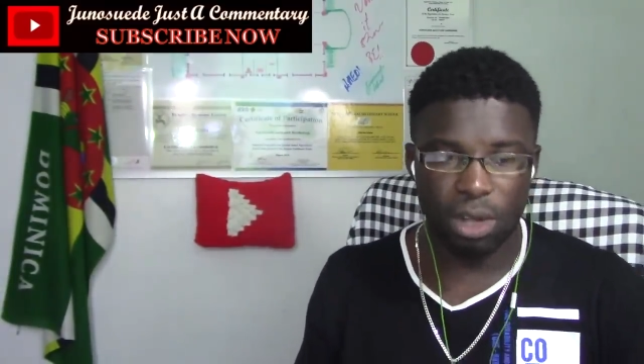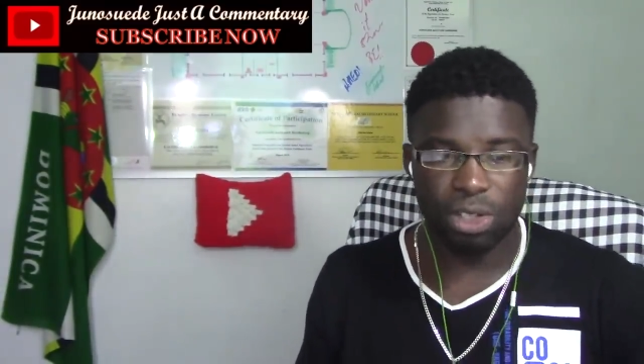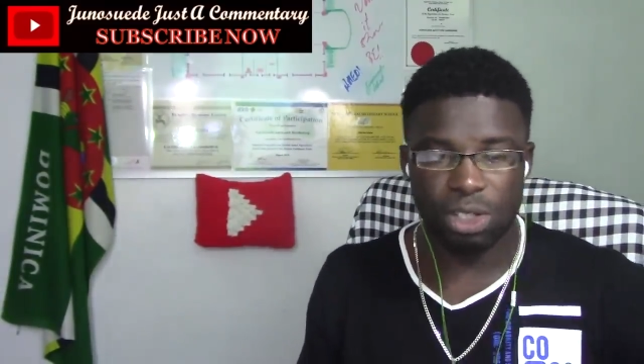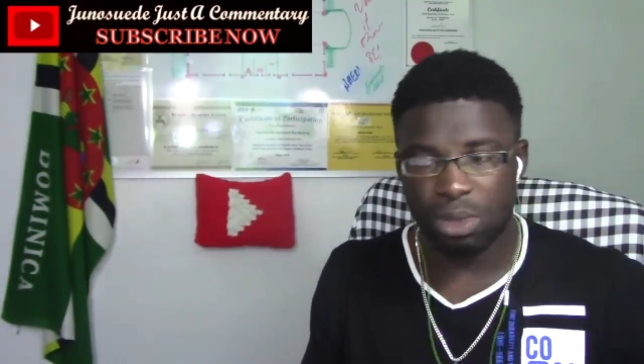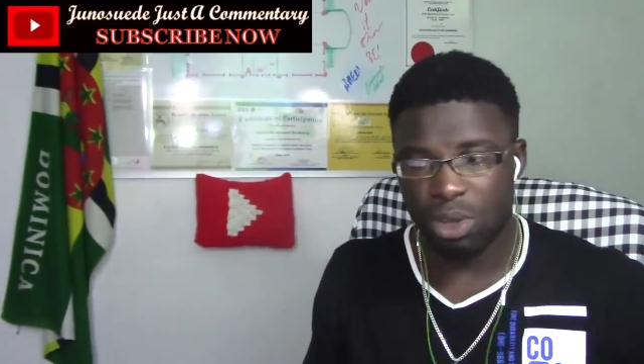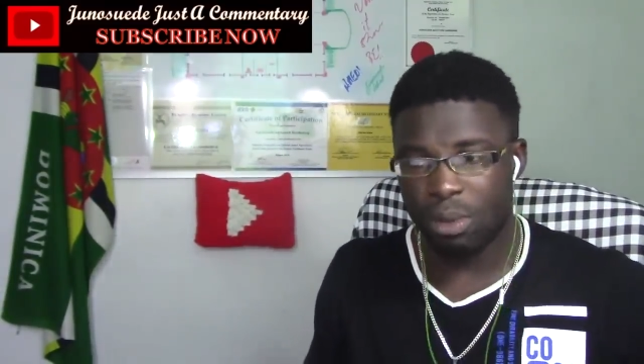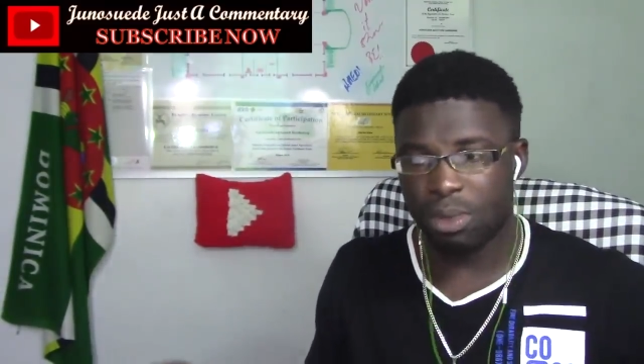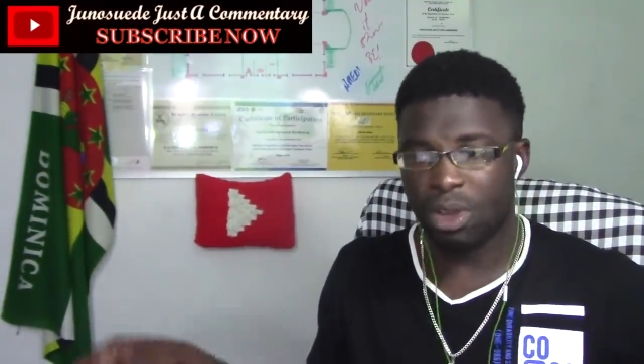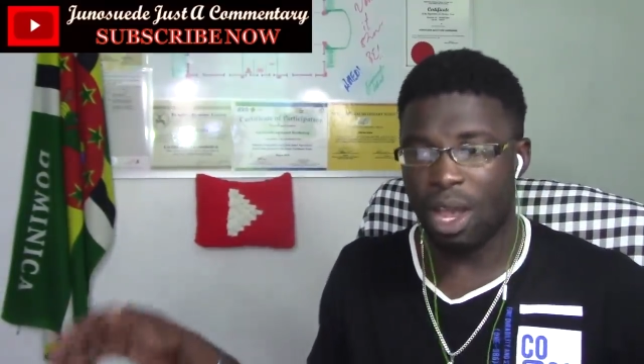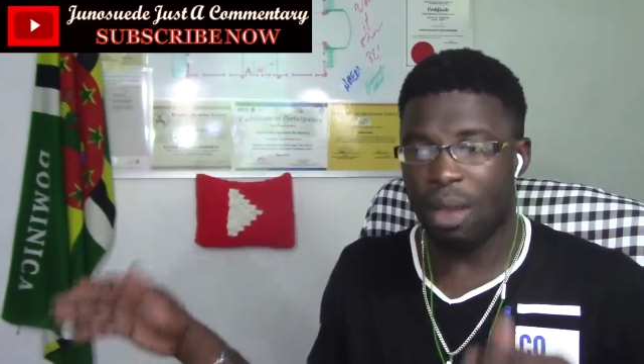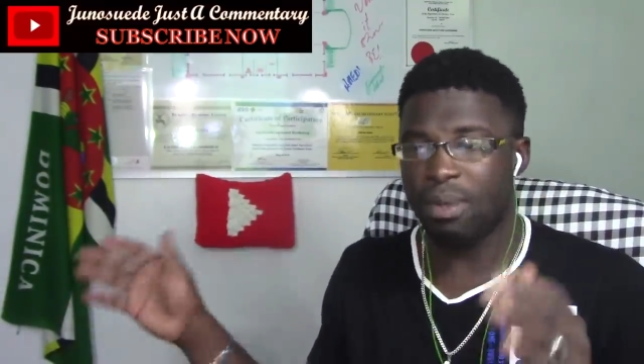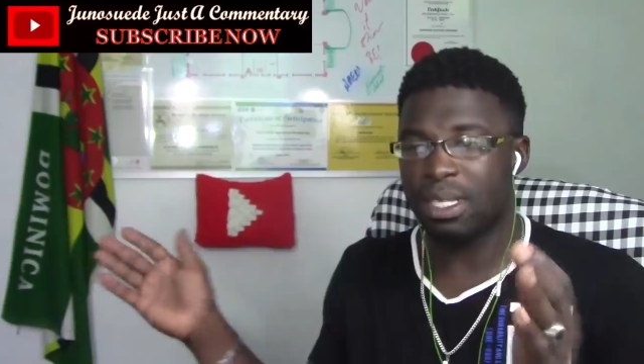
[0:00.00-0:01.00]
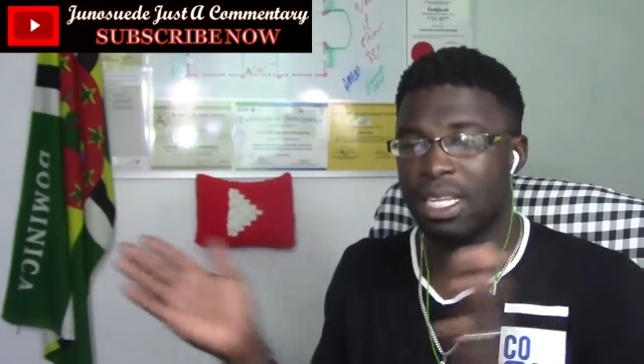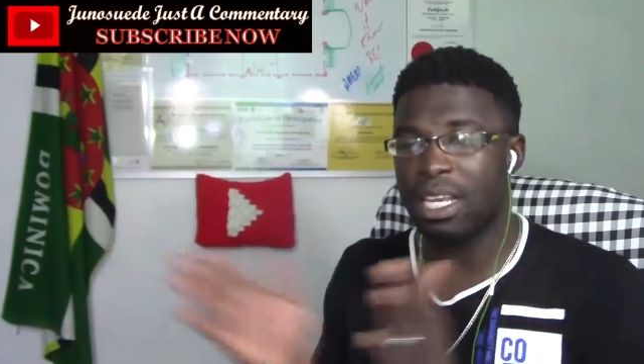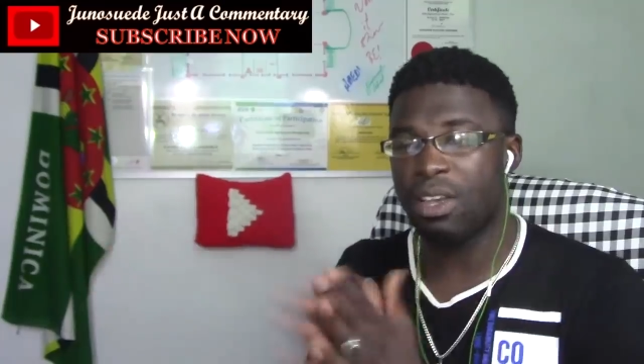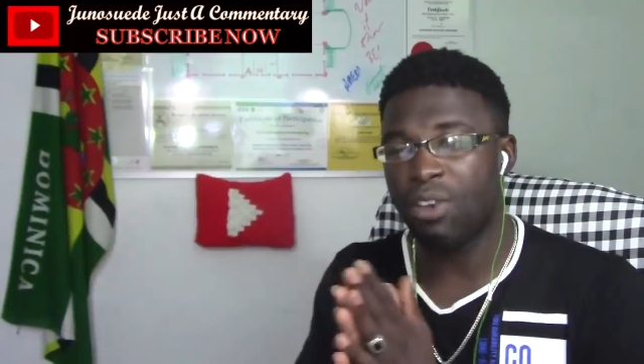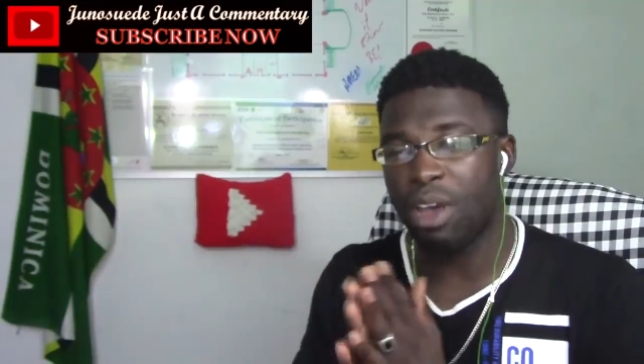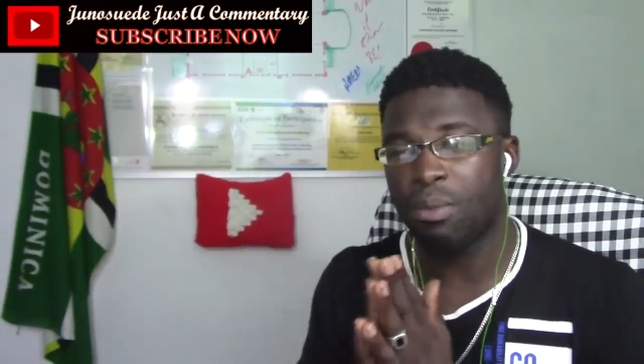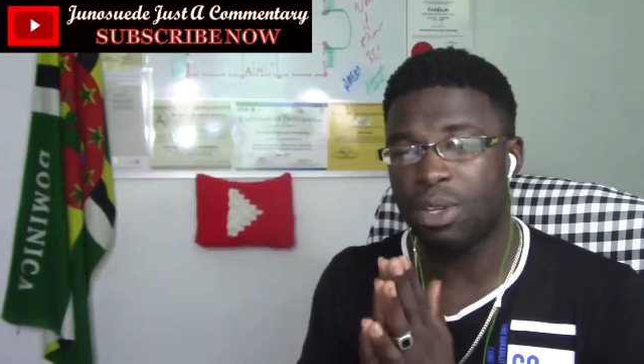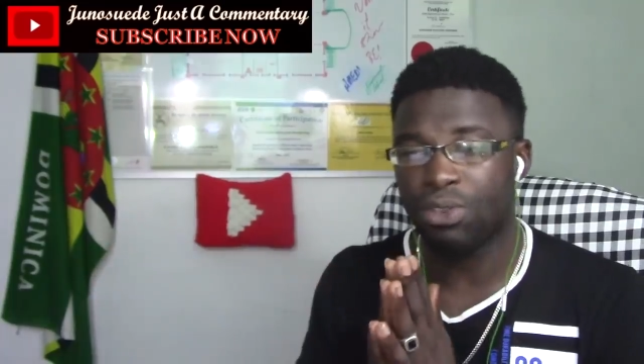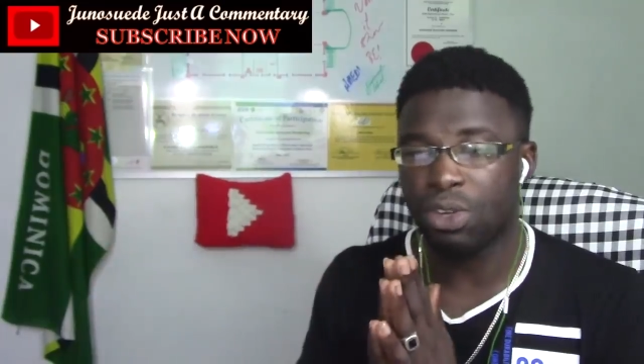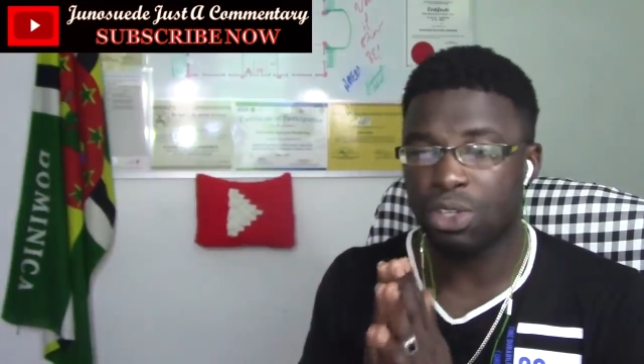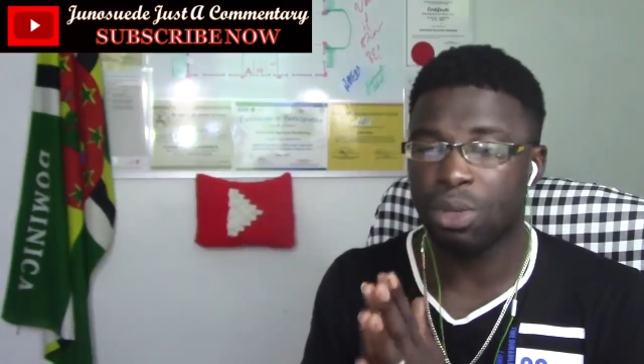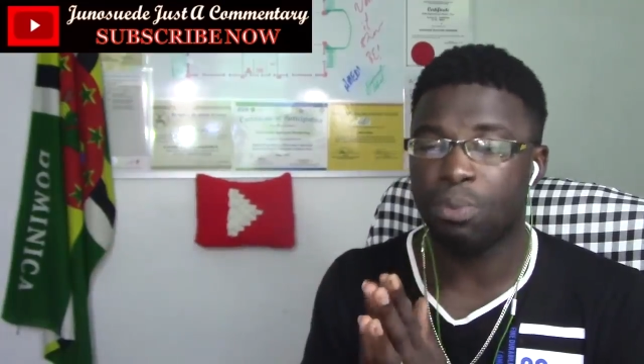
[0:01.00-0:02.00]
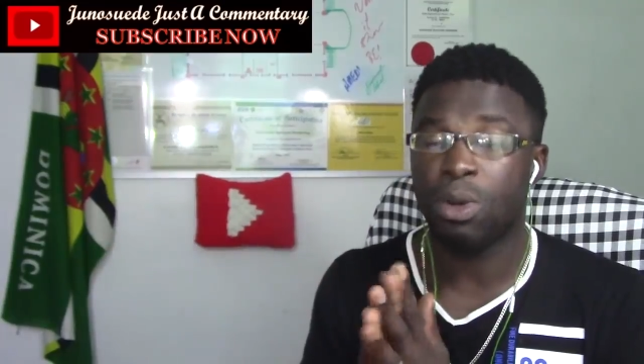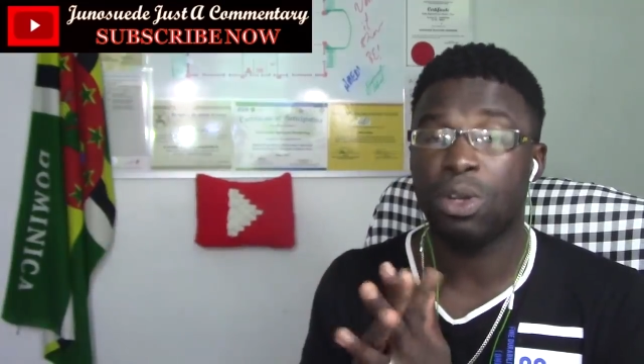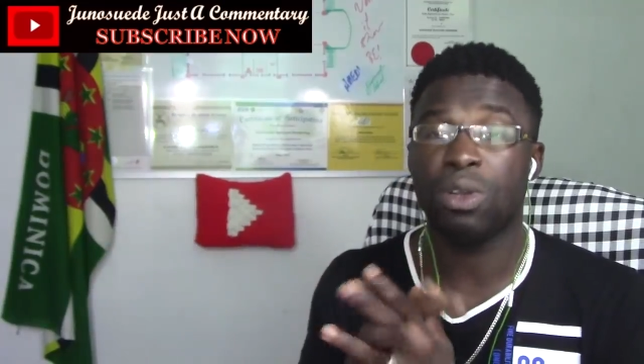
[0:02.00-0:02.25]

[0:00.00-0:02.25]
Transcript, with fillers: awesome subscribers. Thank you very much for your support.